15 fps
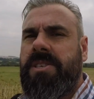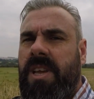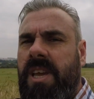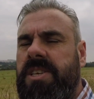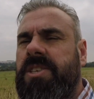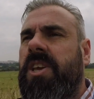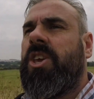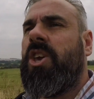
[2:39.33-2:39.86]

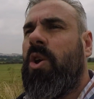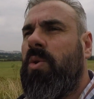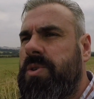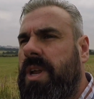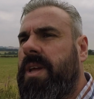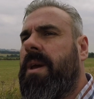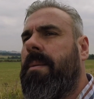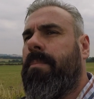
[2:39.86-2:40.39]
is a
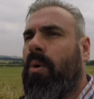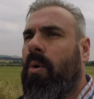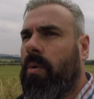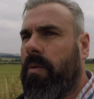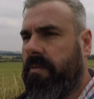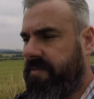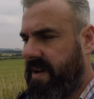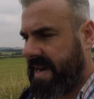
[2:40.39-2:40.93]
hugely
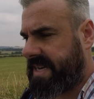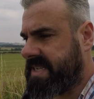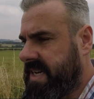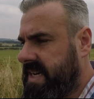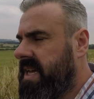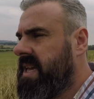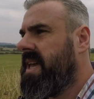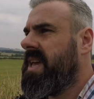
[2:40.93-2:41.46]
important factor
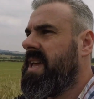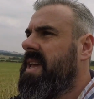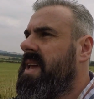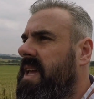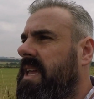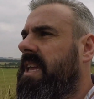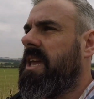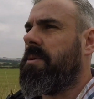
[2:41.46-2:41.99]

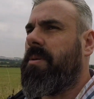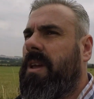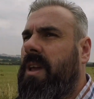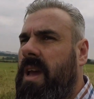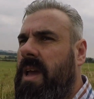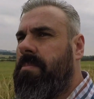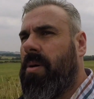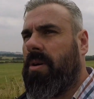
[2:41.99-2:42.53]
in keeping
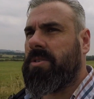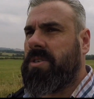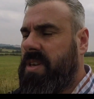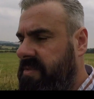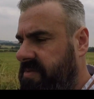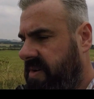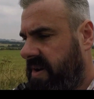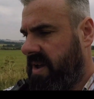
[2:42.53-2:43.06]
a
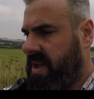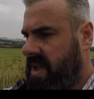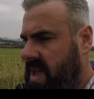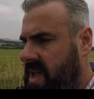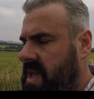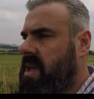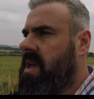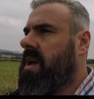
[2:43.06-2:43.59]
positive
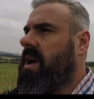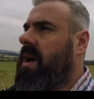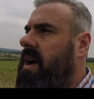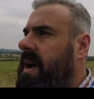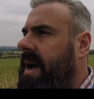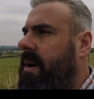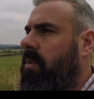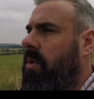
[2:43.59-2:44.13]

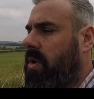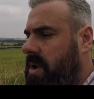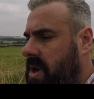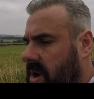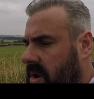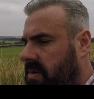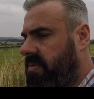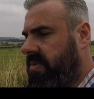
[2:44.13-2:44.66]
outlook
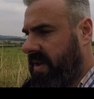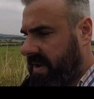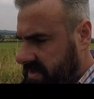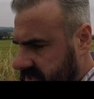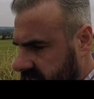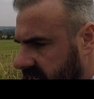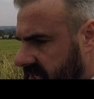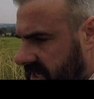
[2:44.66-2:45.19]
on
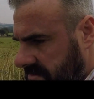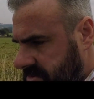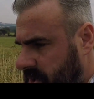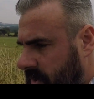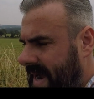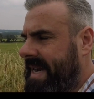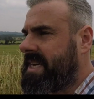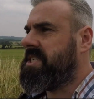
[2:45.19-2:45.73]
things. Keeps you
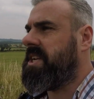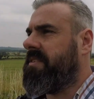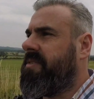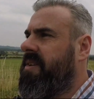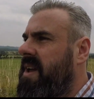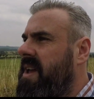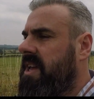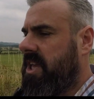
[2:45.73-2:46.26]
active,
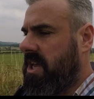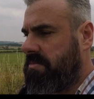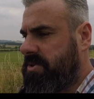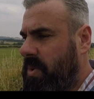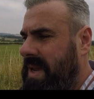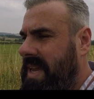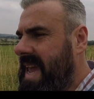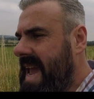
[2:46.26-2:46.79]
keeps
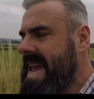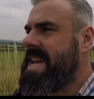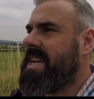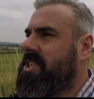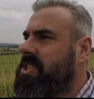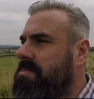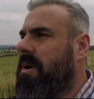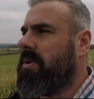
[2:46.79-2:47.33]
you
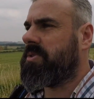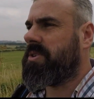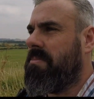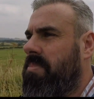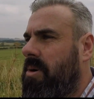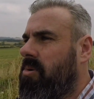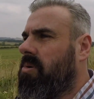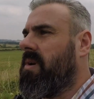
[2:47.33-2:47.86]
engaged, most
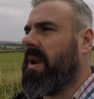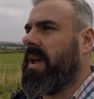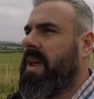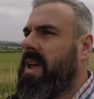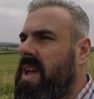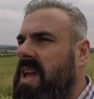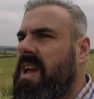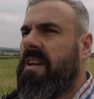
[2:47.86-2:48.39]
importantly.
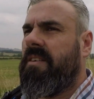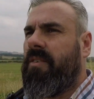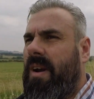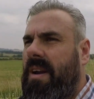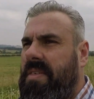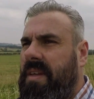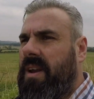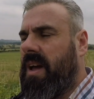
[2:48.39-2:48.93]
If you're
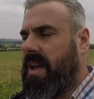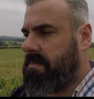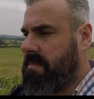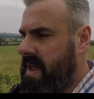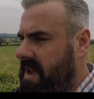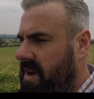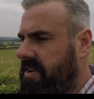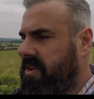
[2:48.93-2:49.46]
anything like
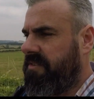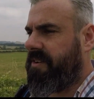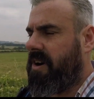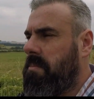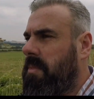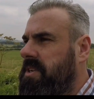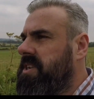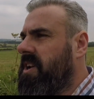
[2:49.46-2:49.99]
me, I do find
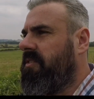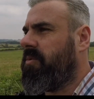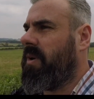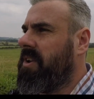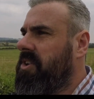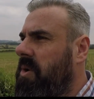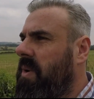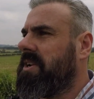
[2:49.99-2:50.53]
myself, when I
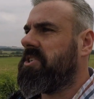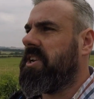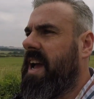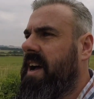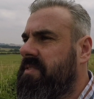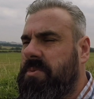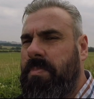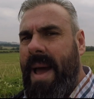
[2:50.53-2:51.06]
do actually
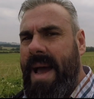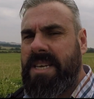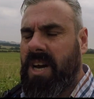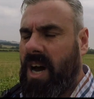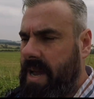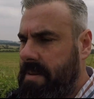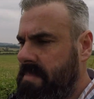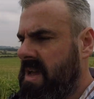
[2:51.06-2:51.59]
have spare
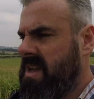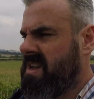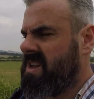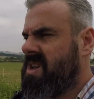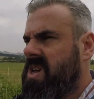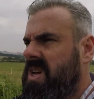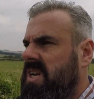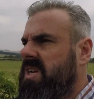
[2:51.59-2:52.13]
time,
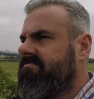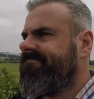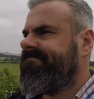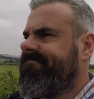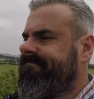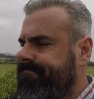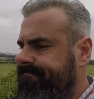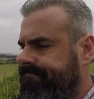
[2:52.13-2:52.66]

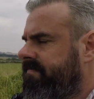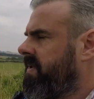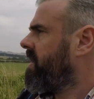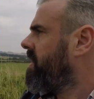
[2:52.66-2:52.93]
the